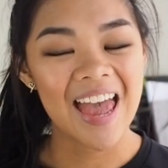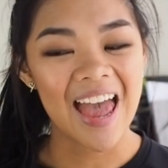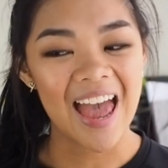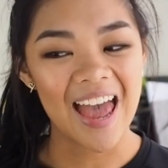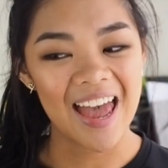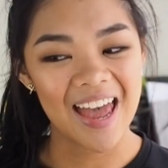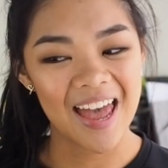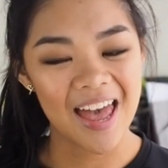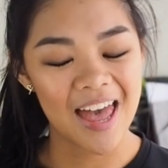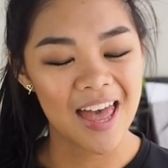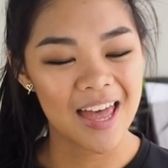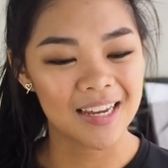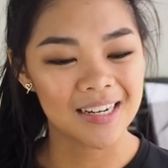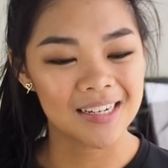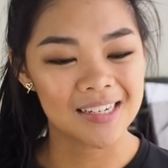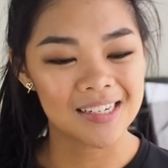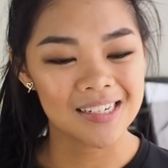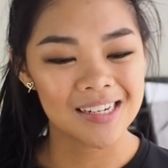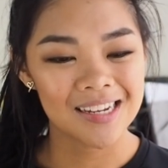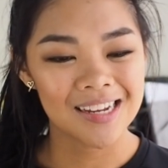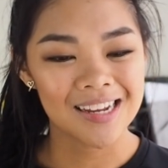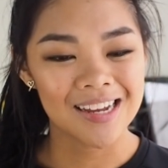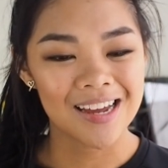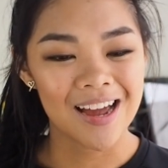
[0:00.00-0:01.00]
and
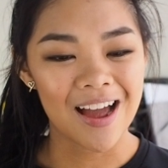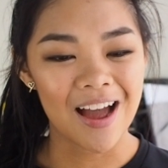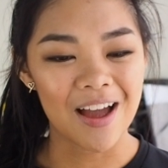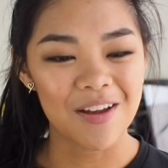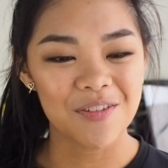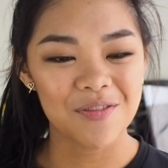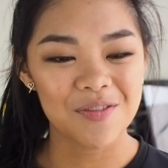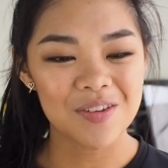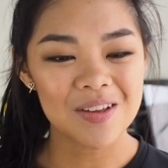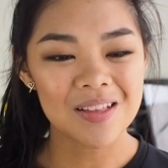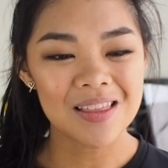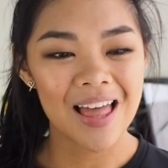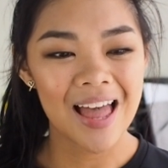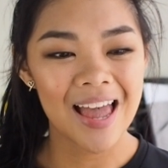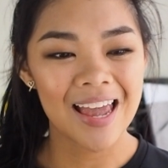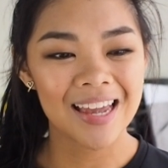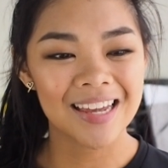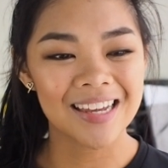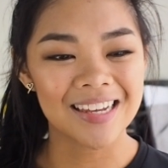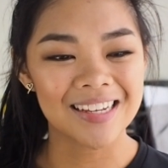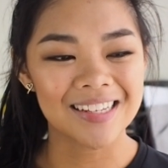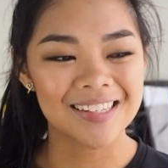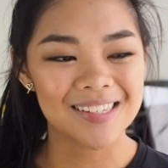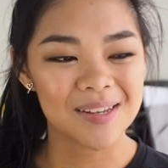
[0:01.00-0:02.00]
I feel
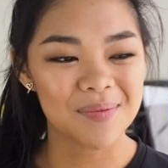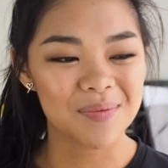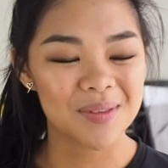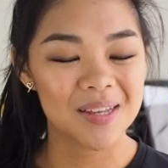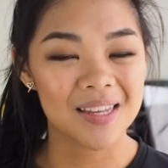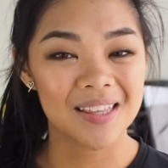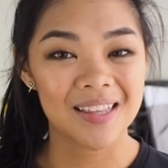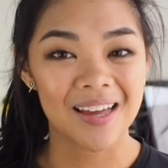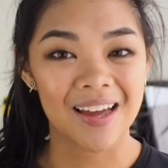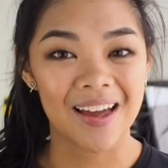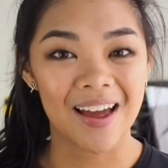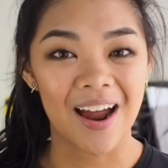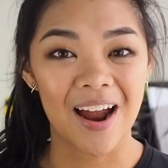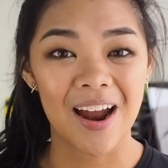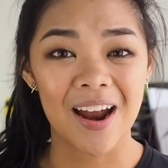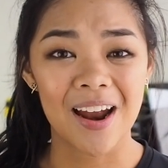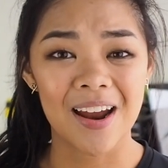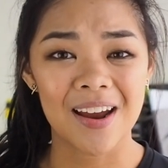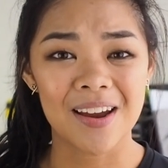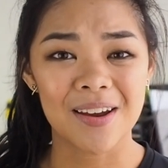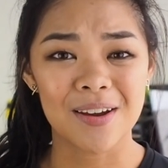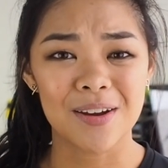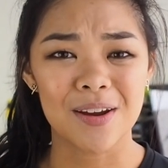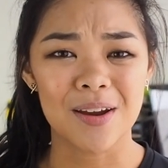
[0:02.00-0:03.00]
like it's something that
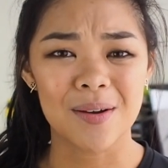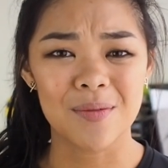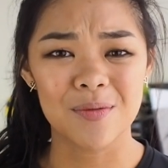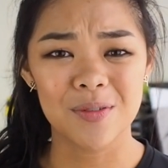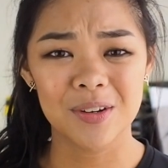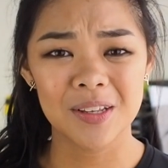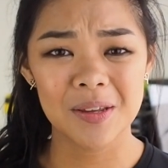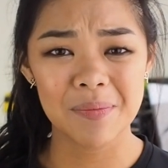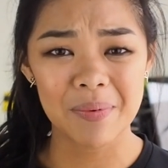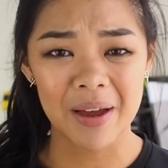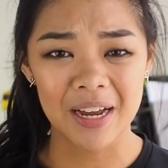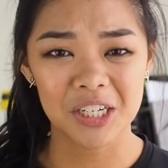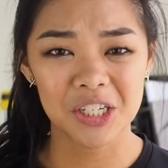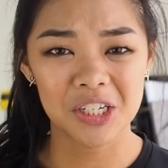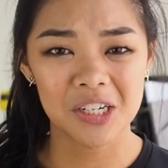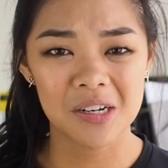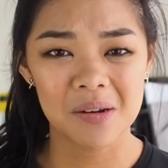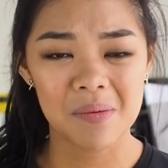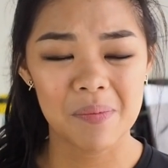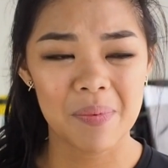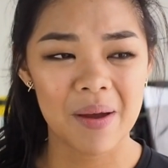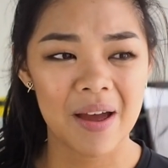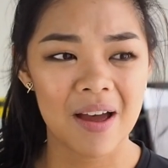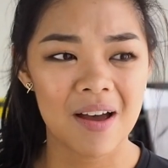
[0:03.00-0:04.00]
I am really
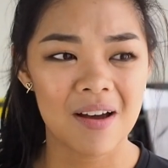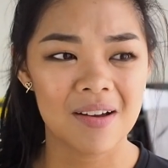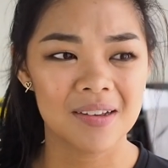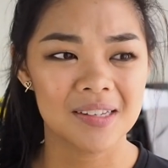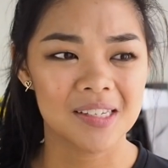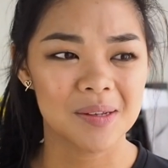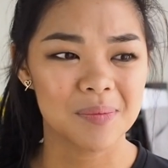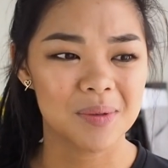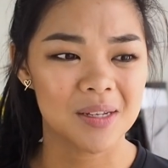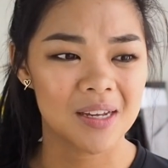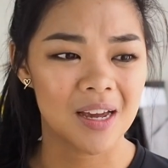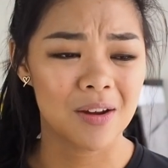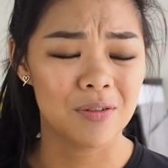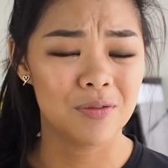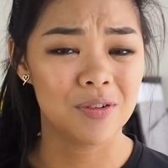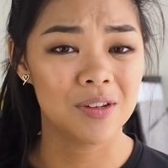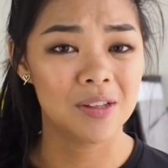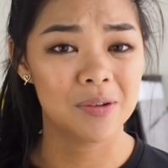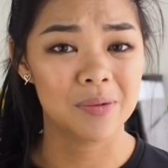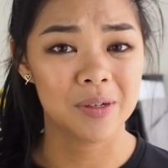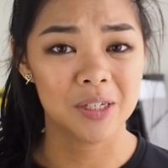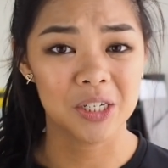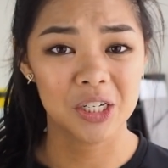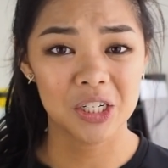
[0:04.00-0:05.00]
passionate about, something I
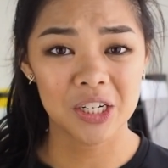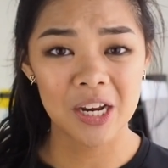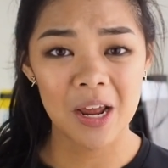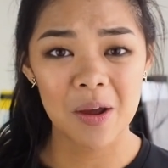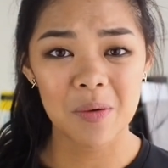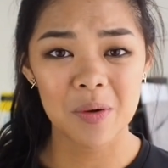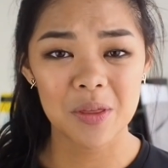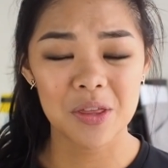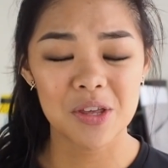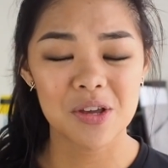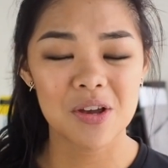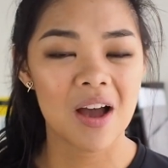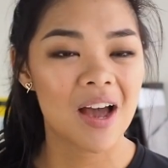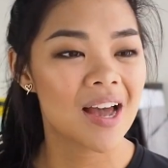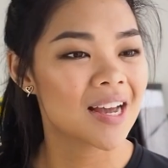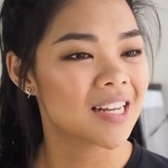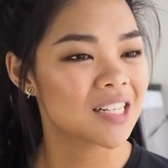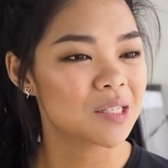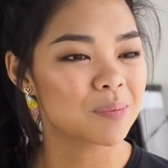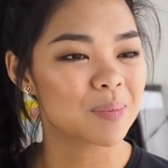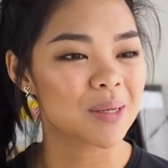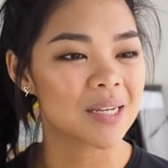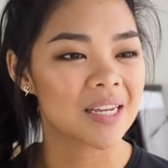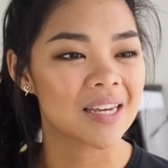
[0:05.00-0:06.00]
really want to share with you
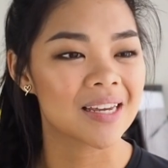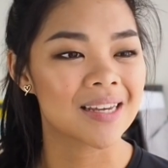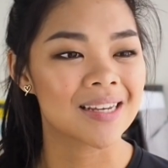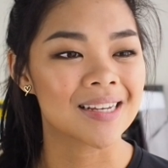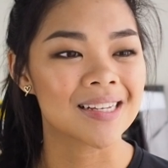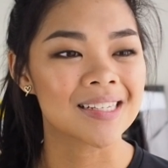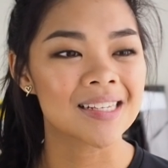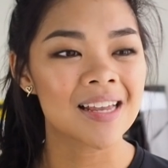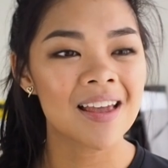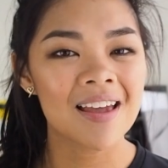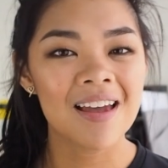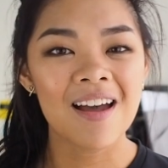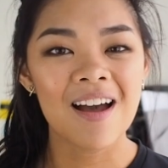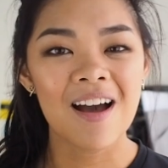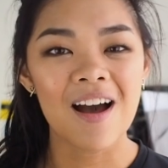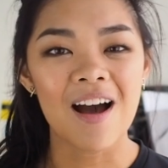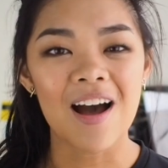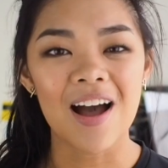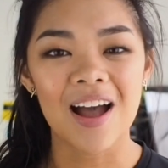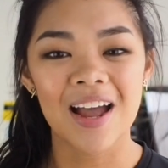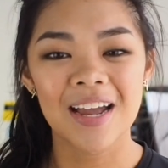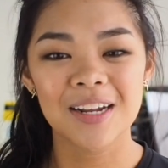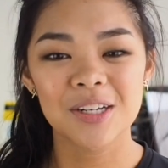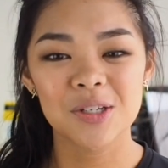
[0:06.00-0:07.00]
guys, because
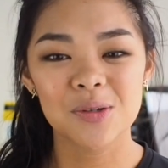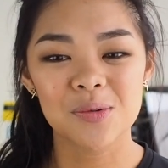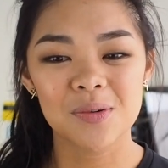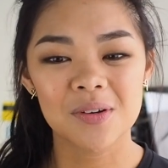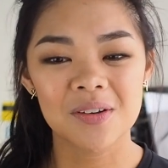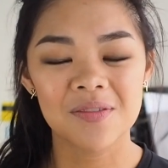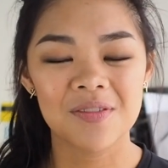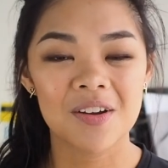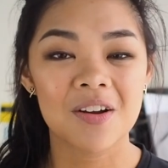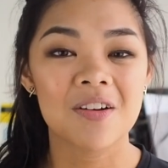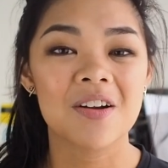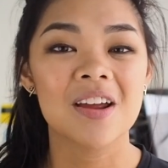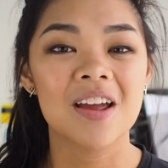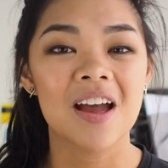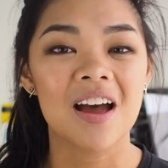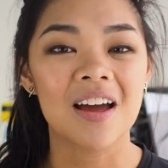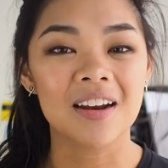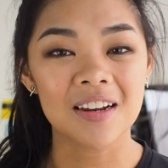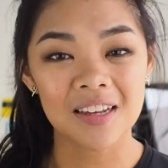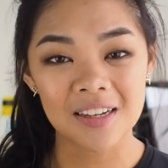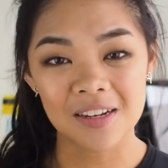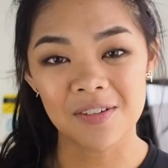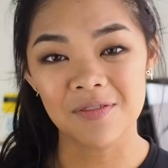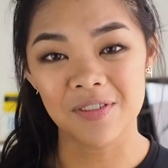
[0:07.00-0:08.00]
I took a very
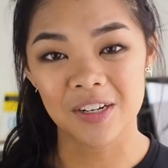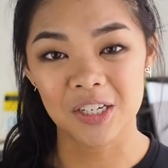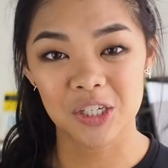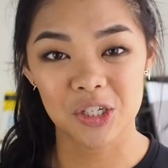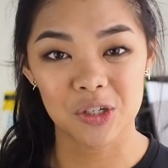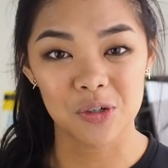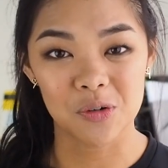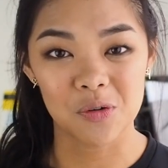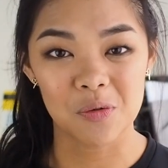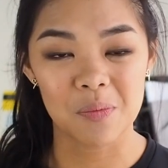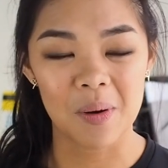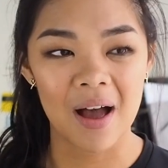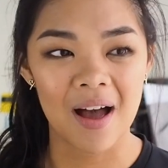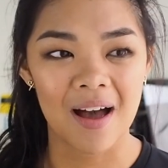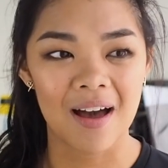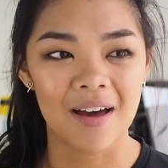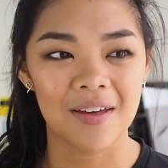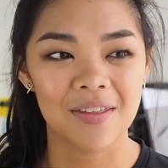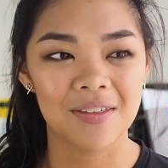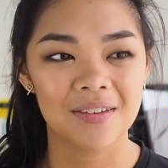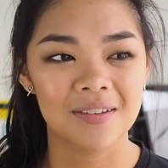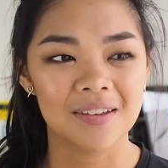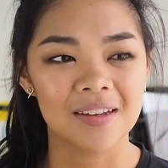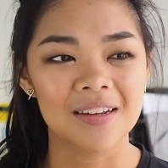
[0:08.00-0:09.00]
unconventional
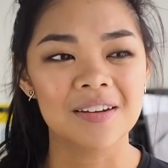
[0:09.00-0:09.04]
path.